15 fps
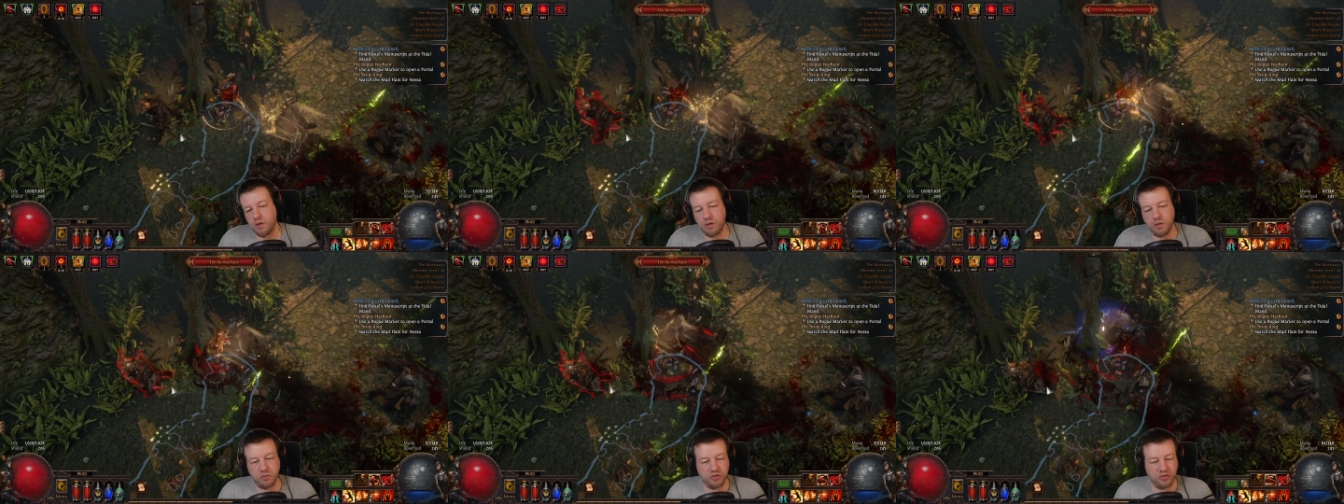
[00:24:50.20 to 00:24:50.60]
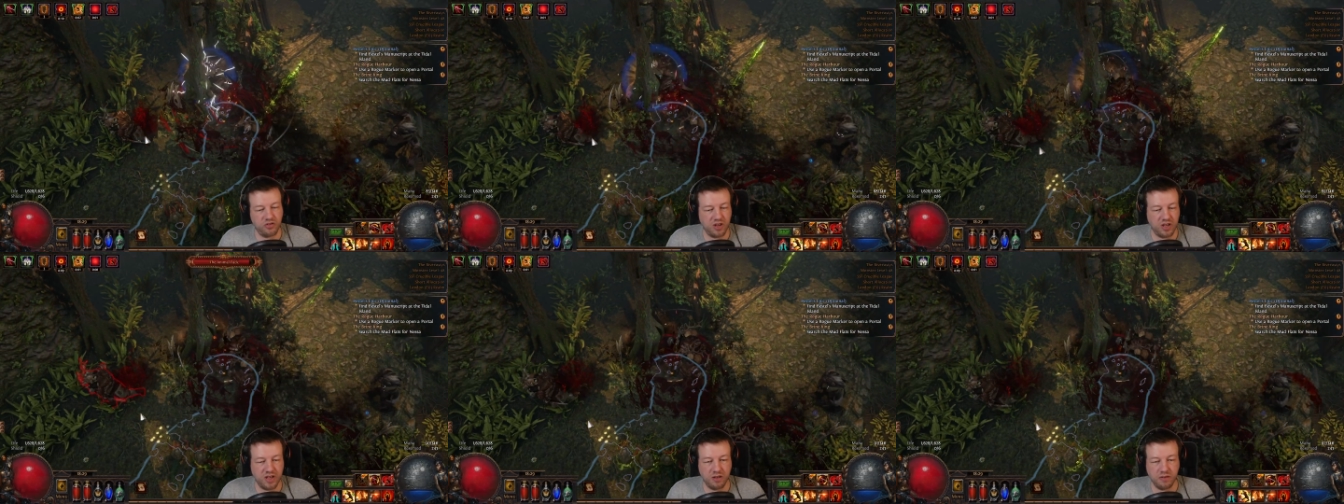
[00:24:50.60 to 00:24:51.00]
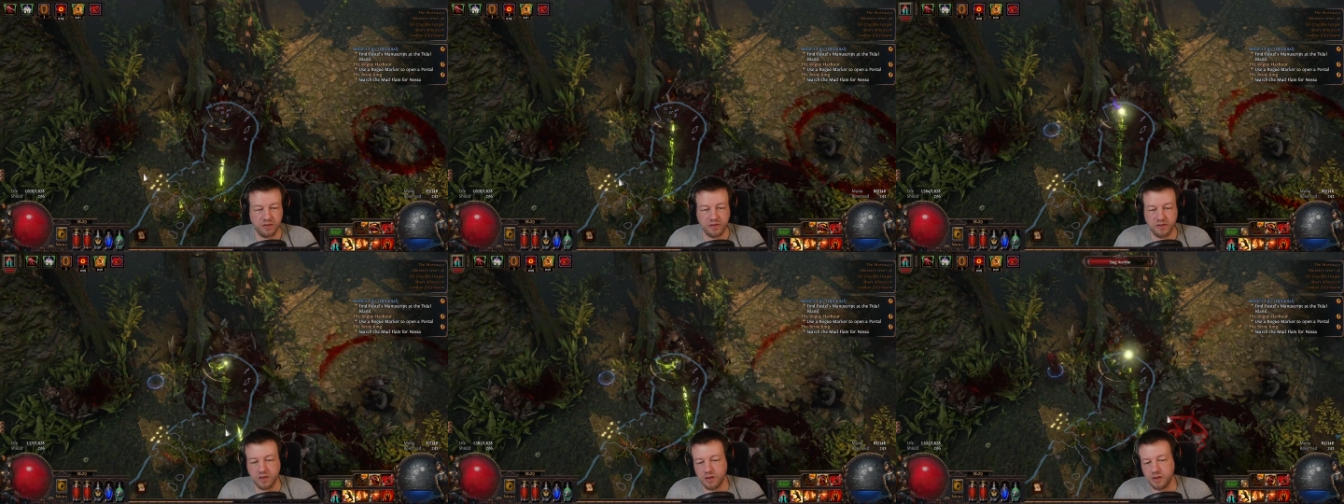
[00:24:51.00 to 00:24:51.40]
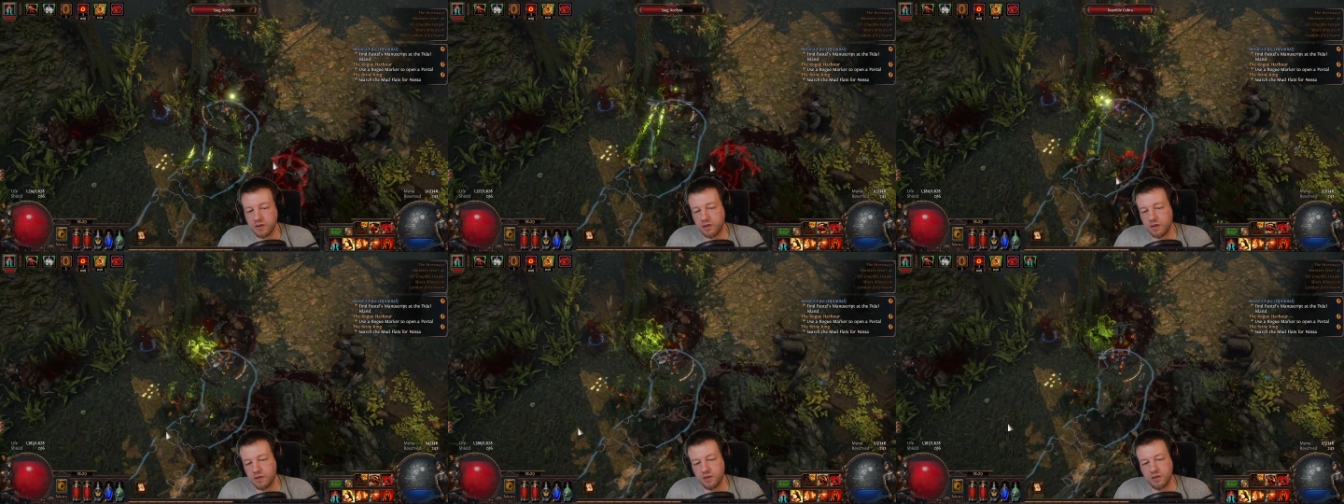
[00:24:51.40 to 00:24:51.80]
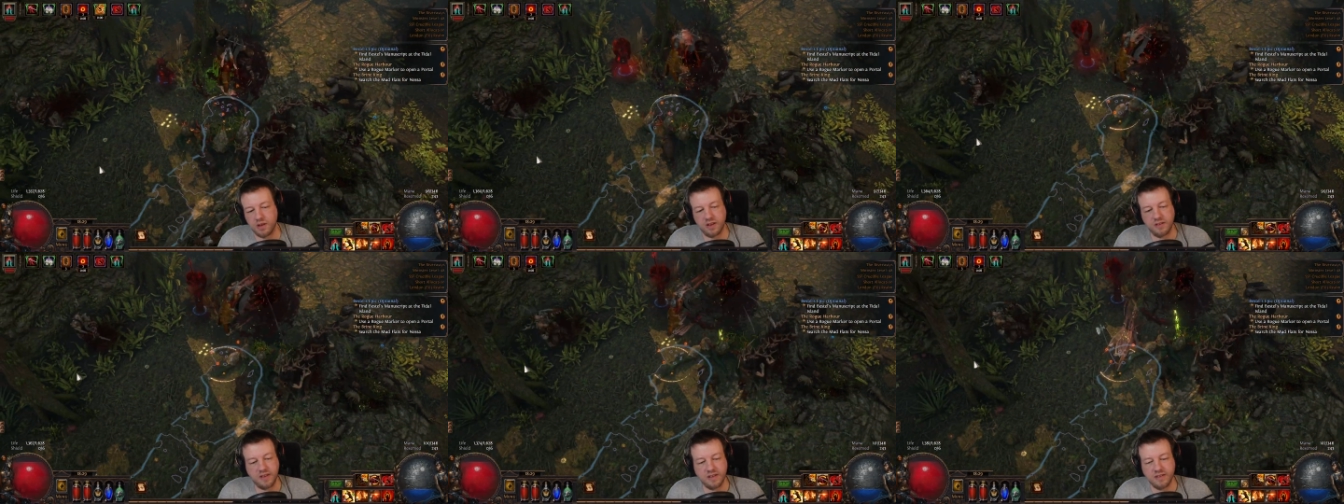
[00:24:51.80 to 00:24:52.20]
I'm just going to kill this guy. I
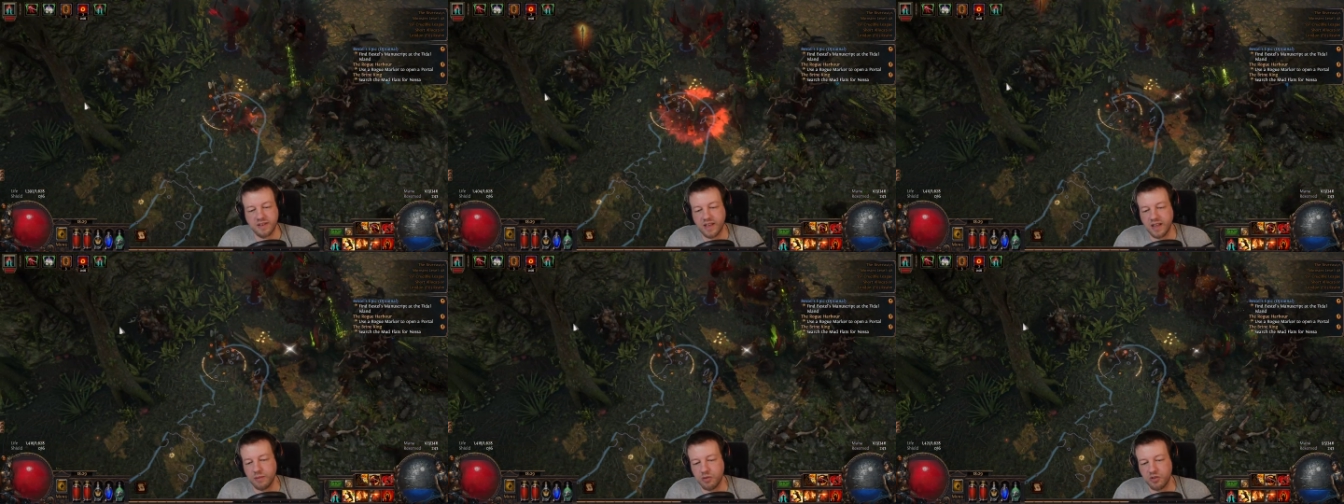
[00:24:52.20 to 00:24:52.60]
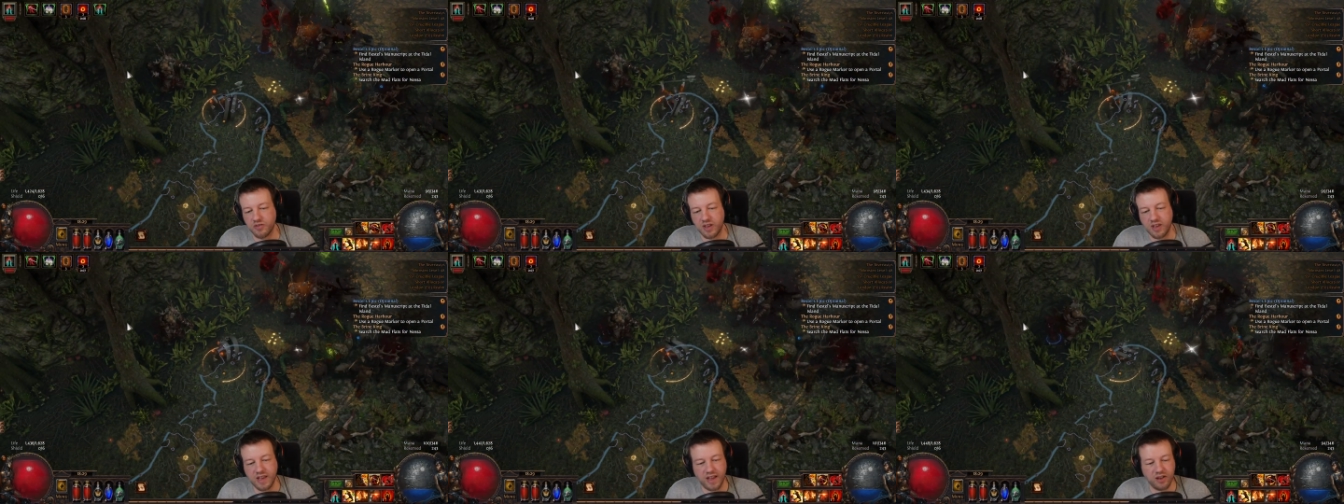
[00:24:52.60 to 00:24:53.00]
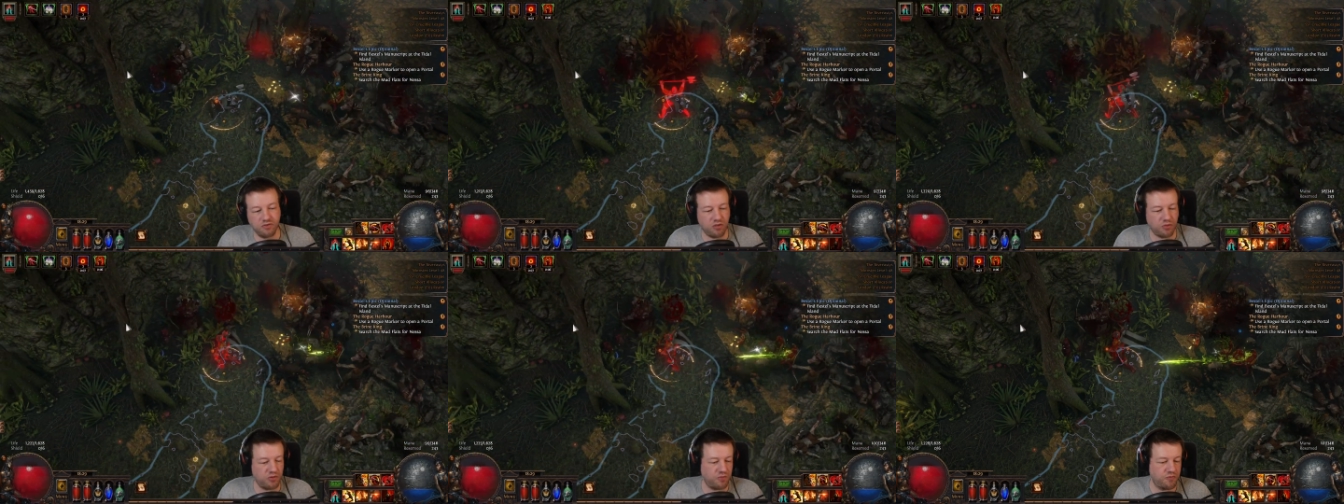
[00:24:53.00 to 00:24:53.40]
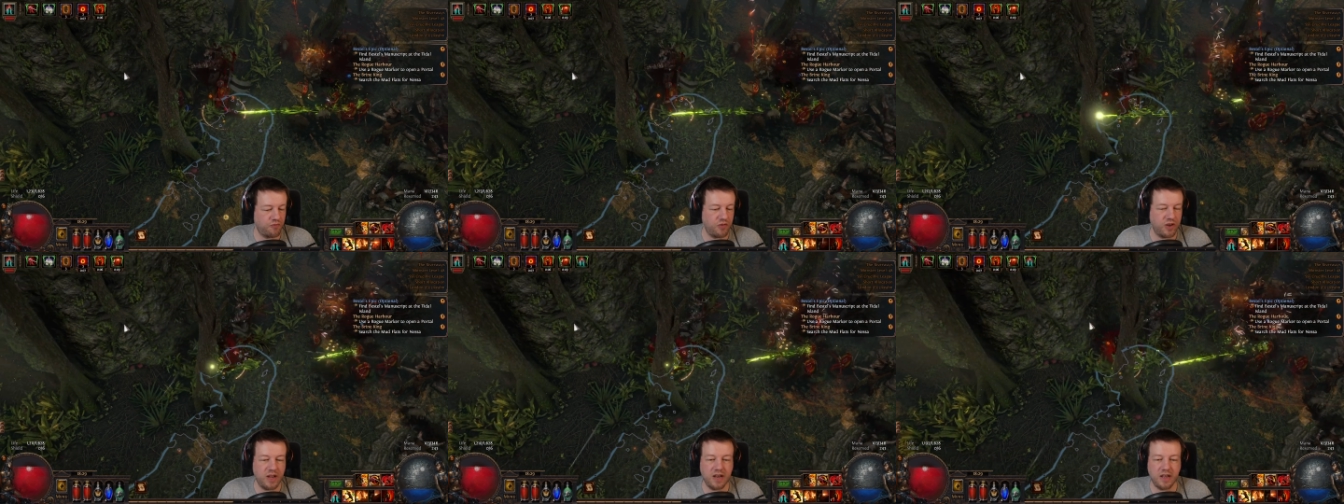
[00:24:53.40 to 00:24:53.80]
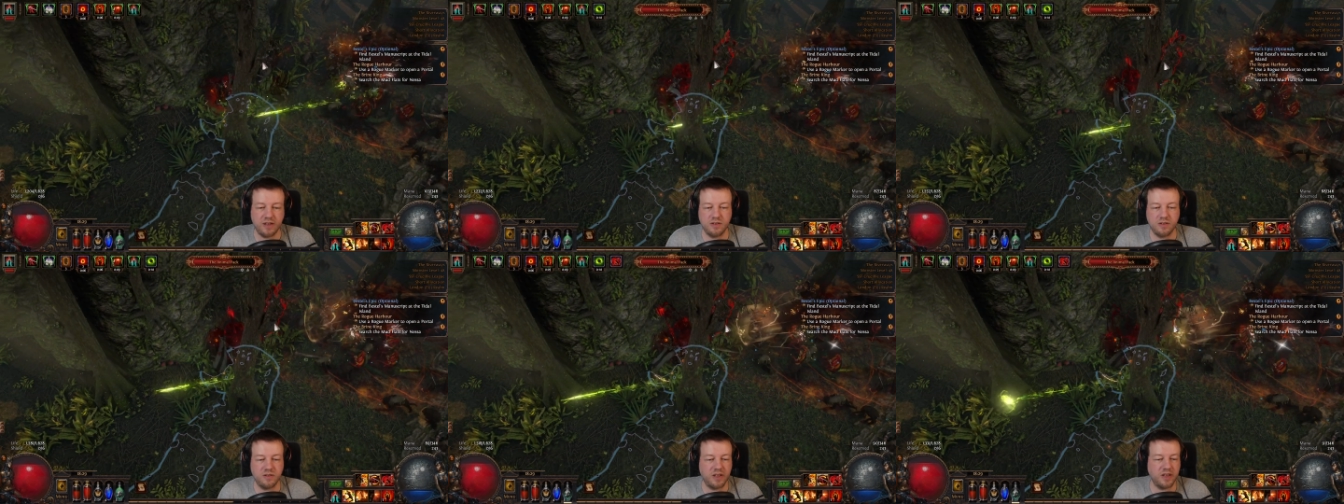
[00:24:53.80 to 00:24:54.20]
tend to kill him because he can drop some really
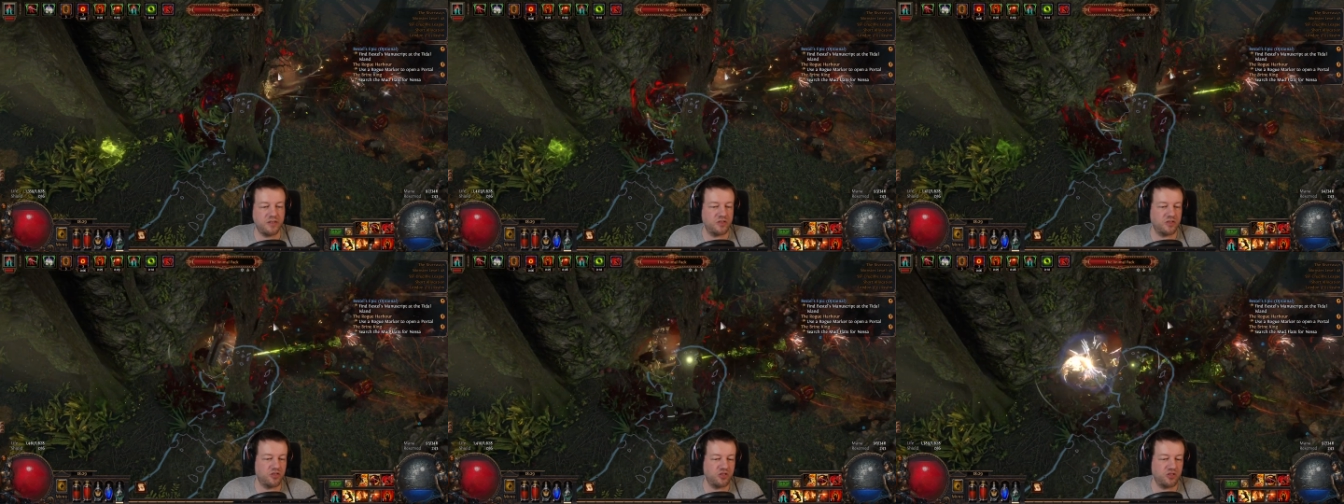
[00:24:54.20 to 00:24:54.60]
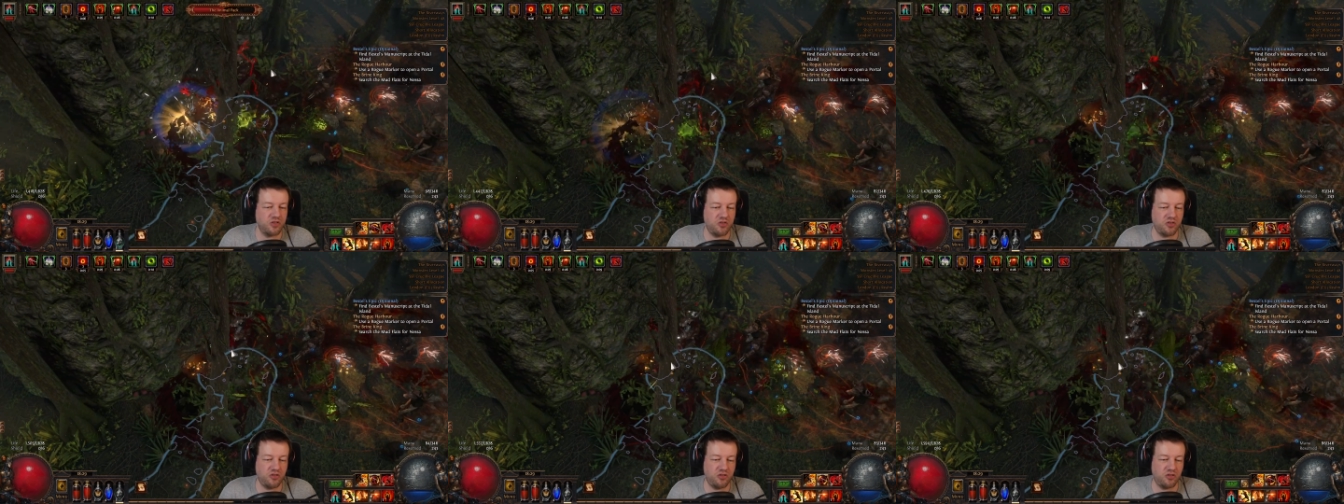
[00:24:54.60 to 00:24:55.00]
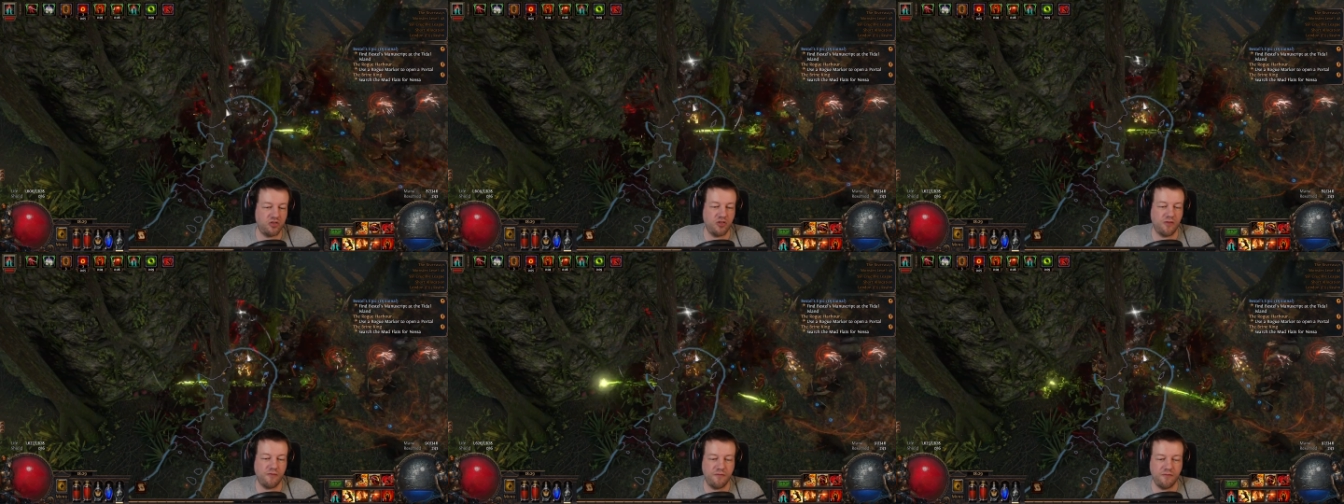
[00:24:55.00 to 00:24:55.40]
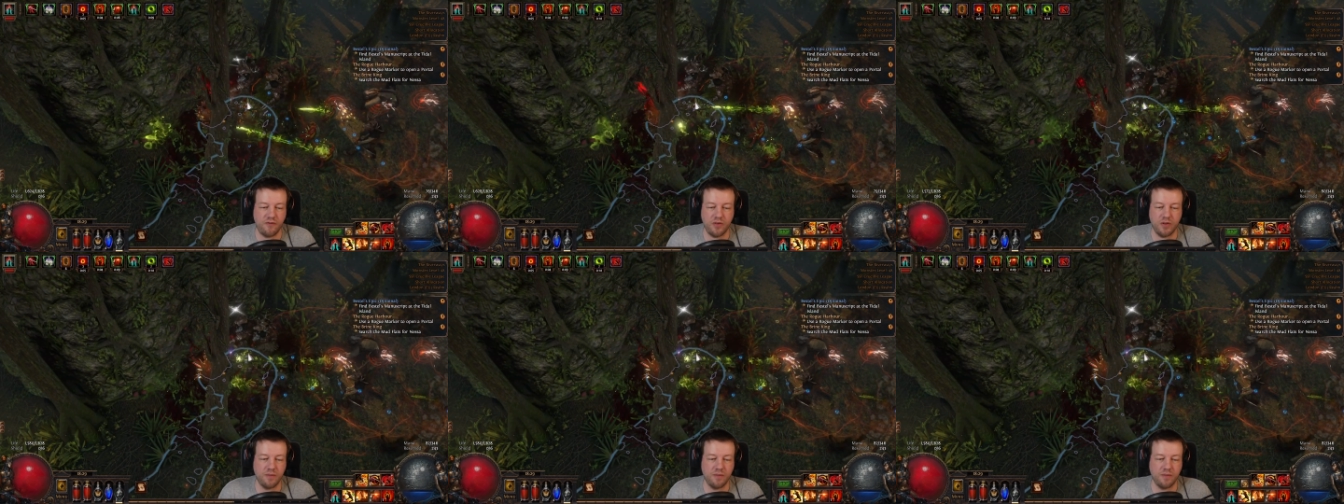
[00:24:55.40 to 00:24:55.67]
decent stuff.